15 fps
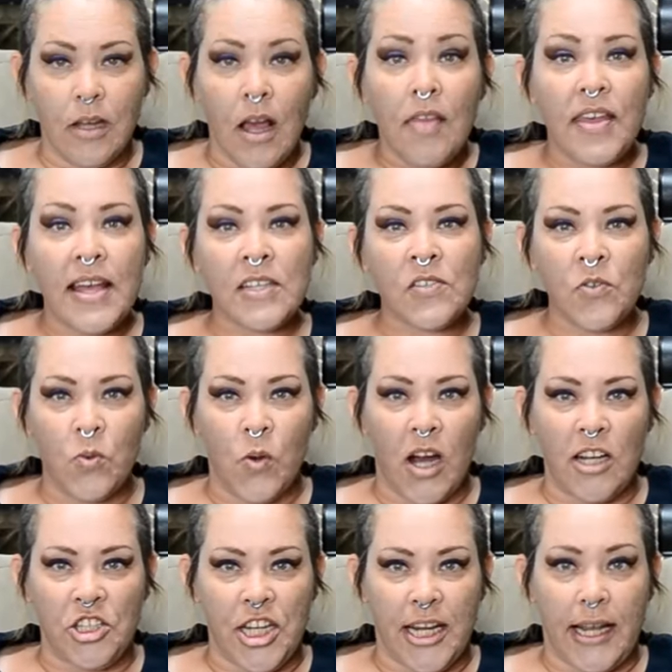Thanks for
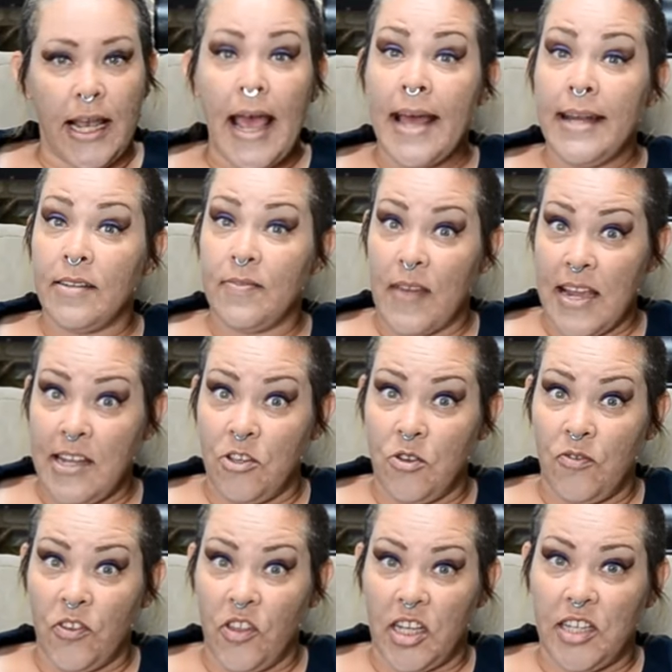watching, and thank you
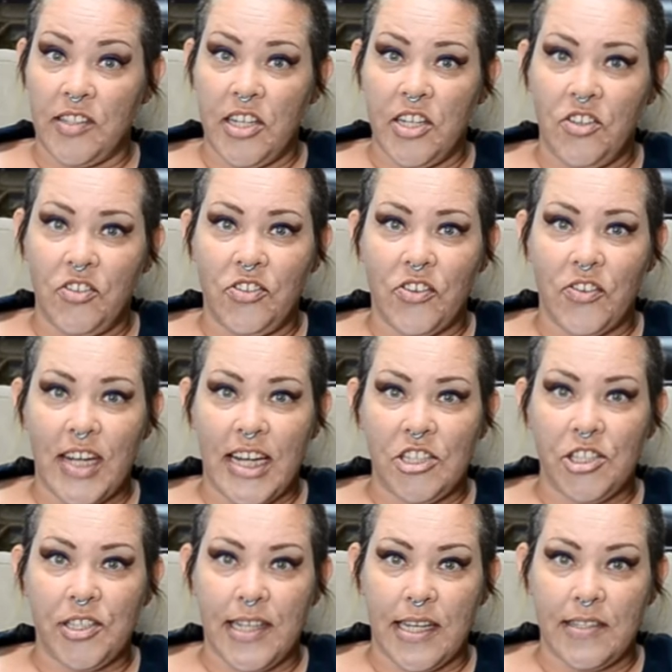for the continued
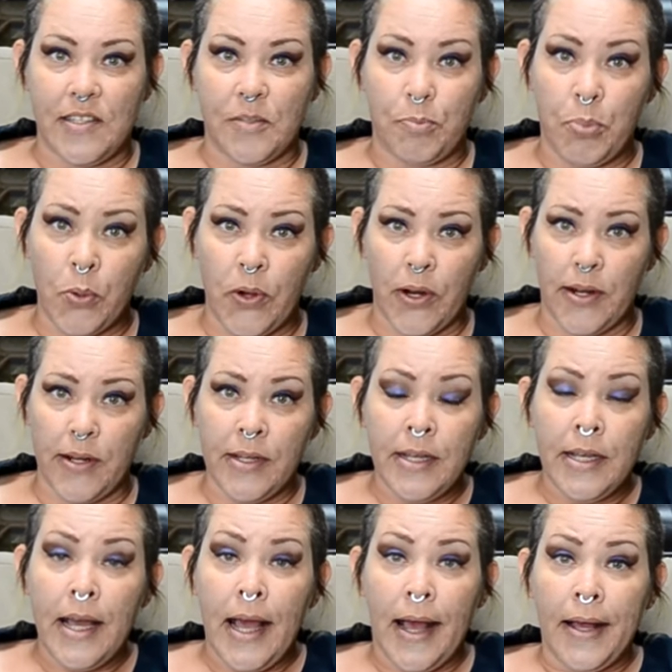donations and support.
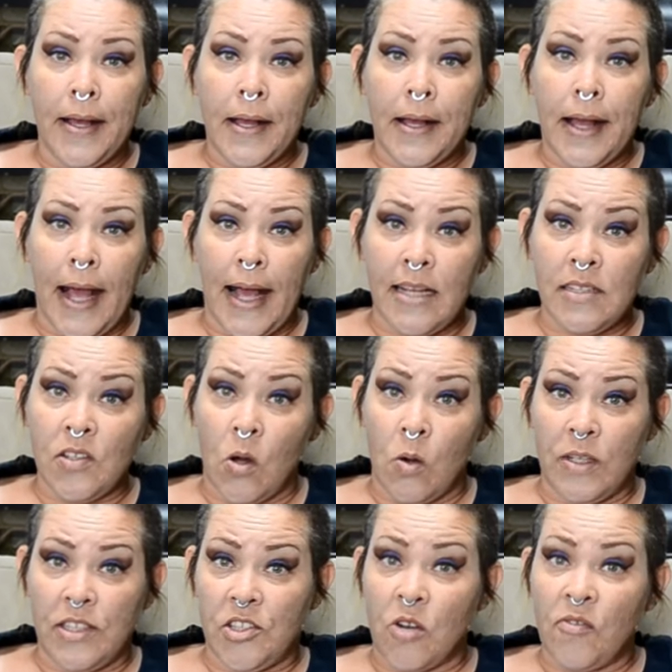As
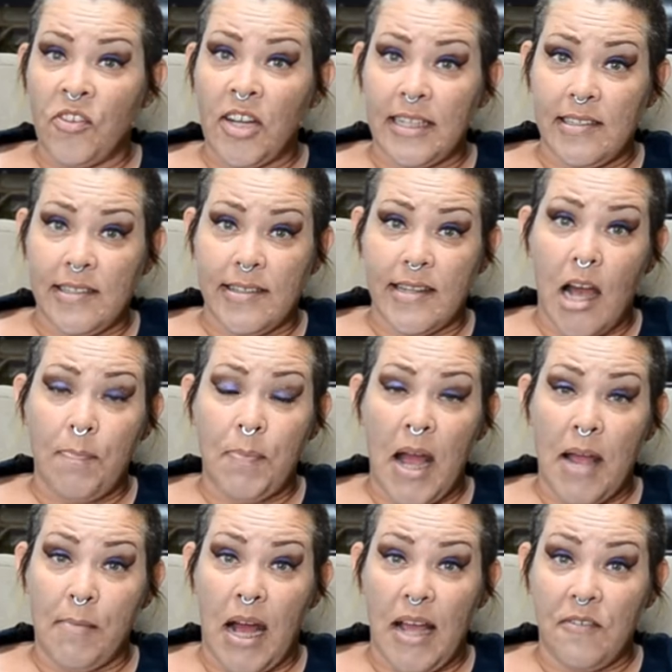always, forget to stop
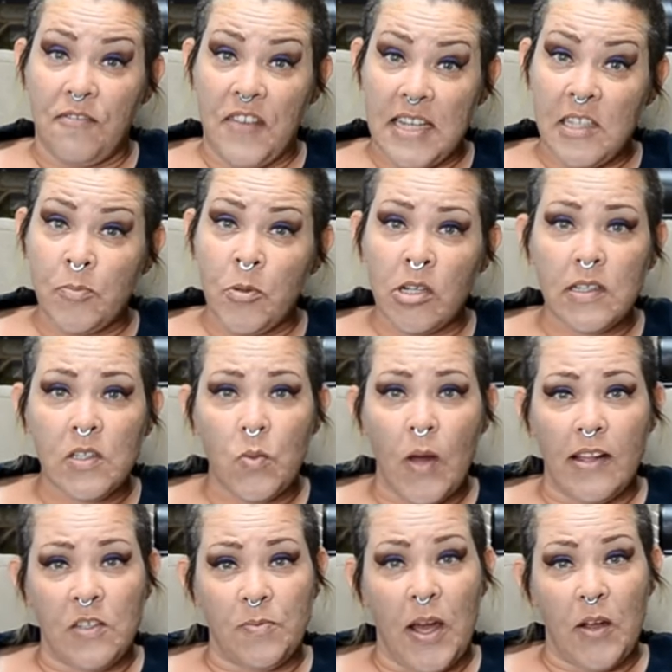by my Facebook as
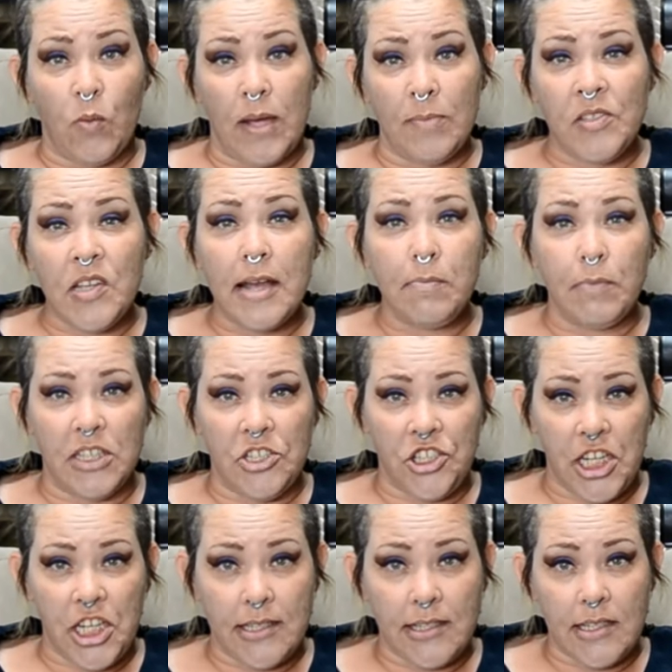well as my website,
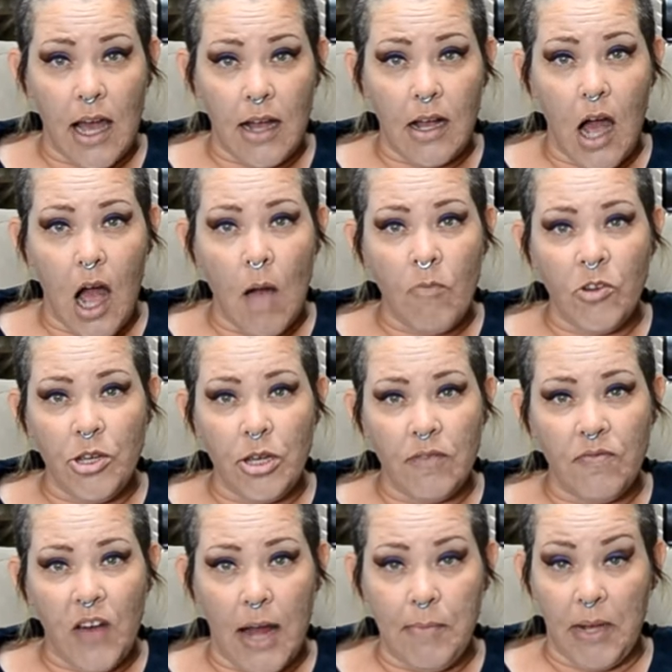MsJinx.com, where you can
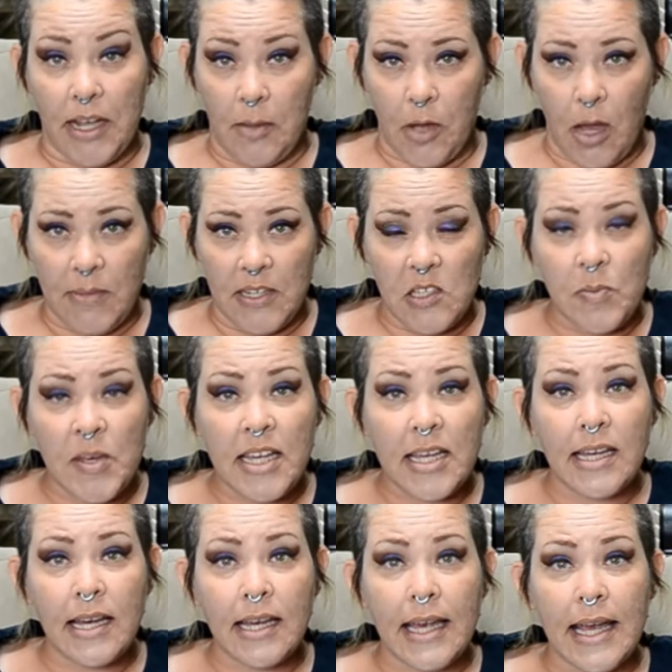find my upcoming
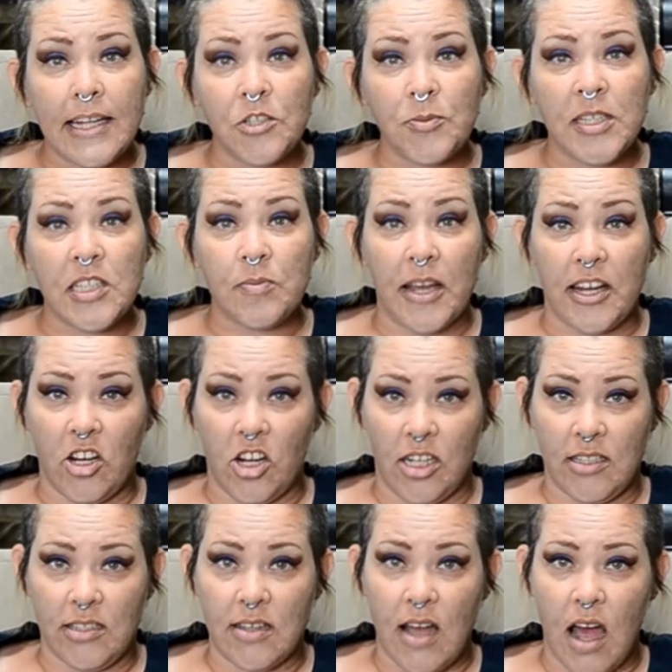speaking engagements, my
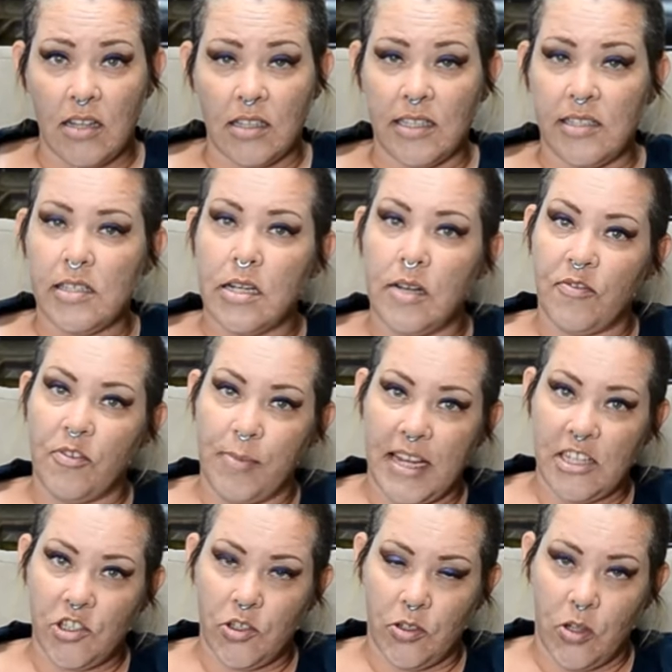current stock list, and
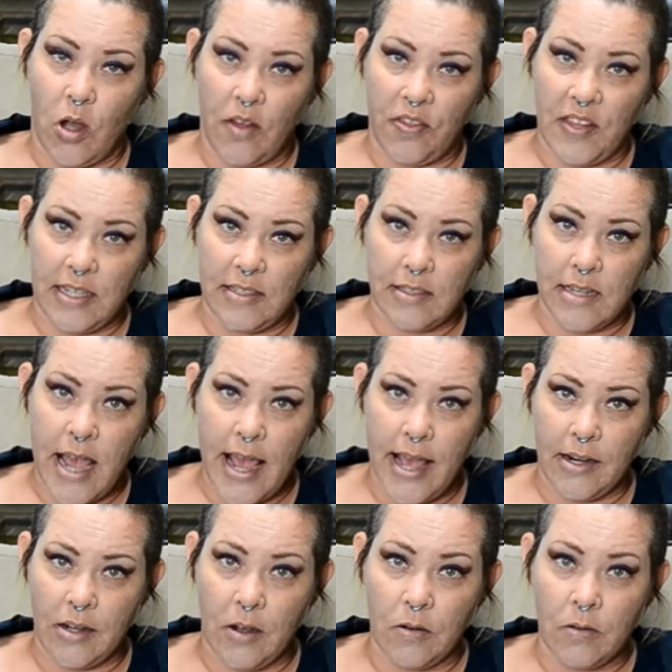information on all things
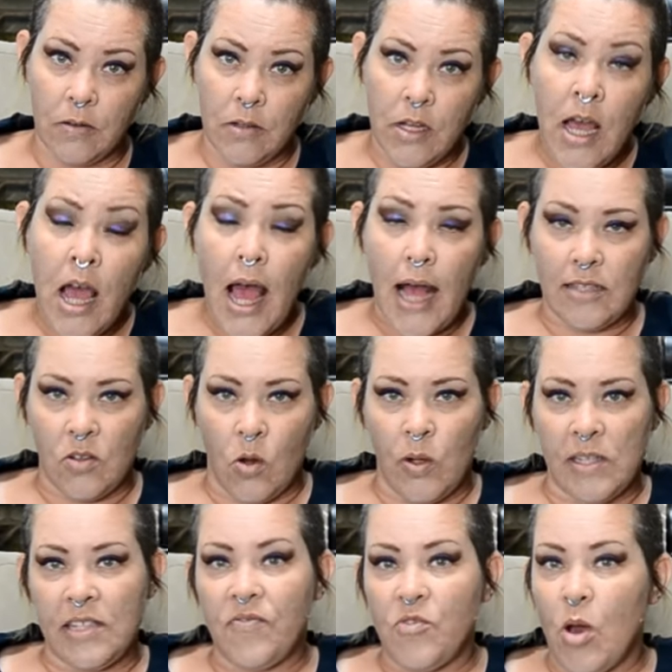Nano. As
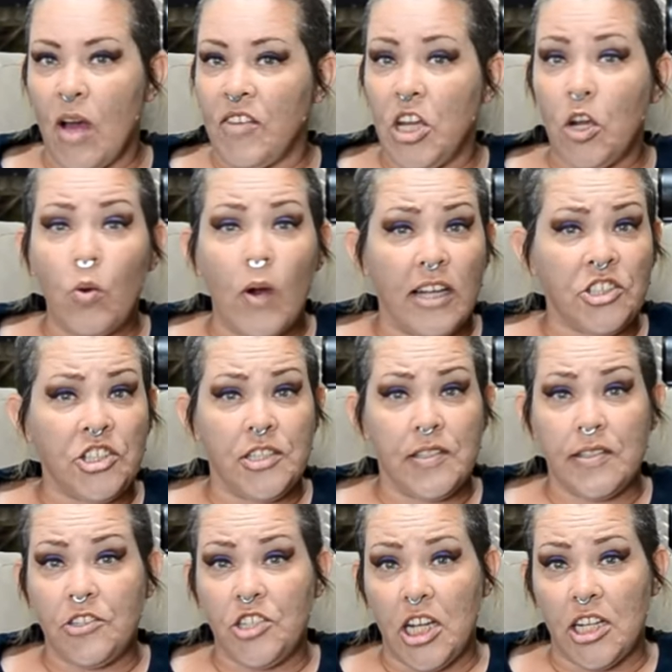always, if you have any questions,
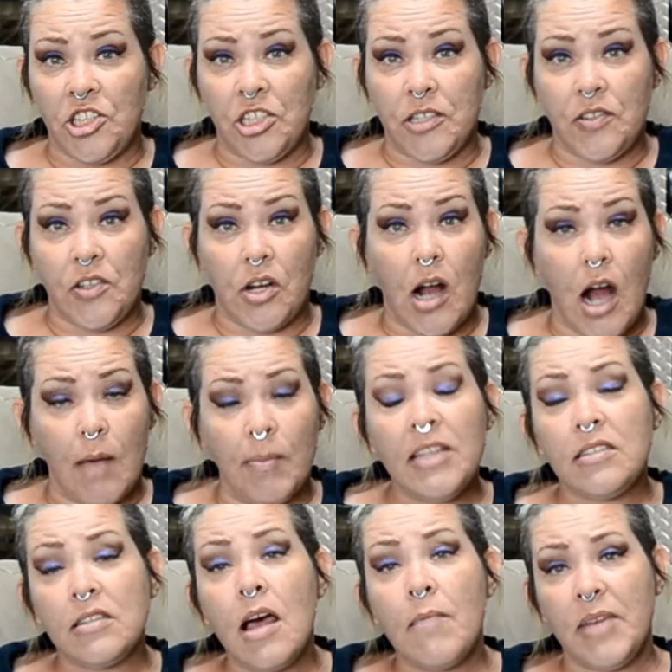suggestions, or
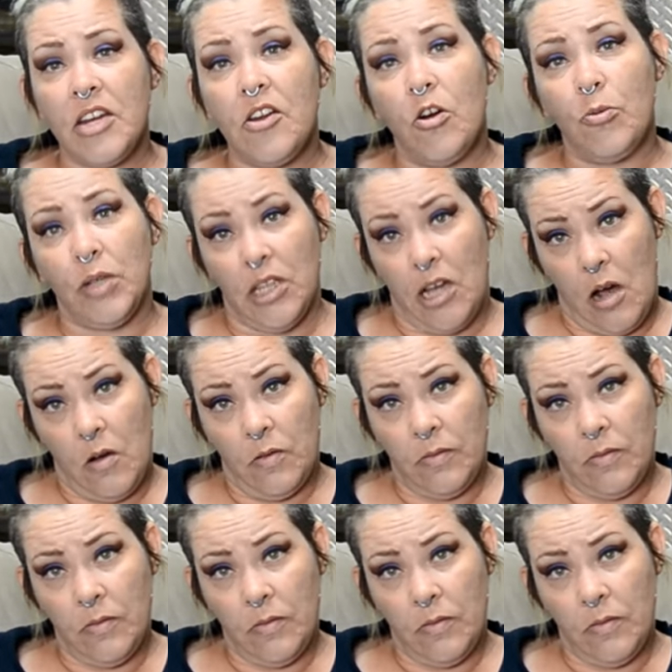comments, let me know below.